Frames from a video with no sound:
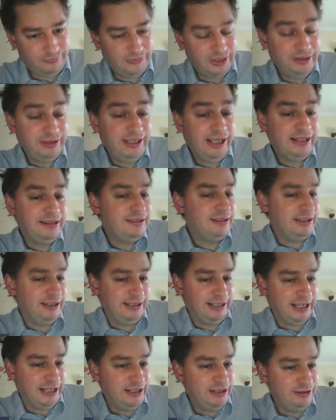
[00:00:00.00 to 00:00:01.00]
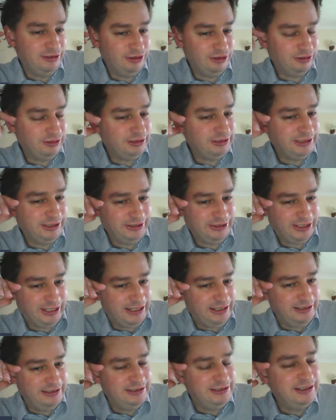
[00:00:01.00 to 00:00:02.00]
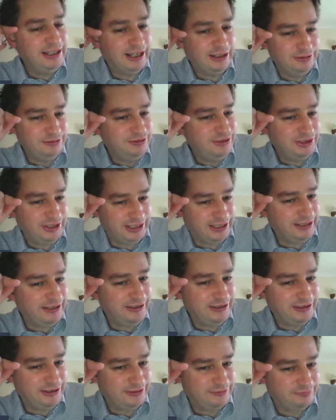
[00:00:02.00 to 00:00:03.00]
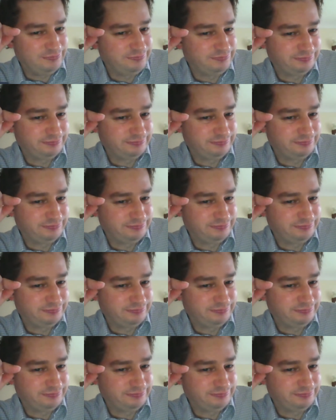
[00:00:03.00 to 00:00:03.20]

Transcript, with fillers: at the end of the day, you're not going to take hmm. any notice.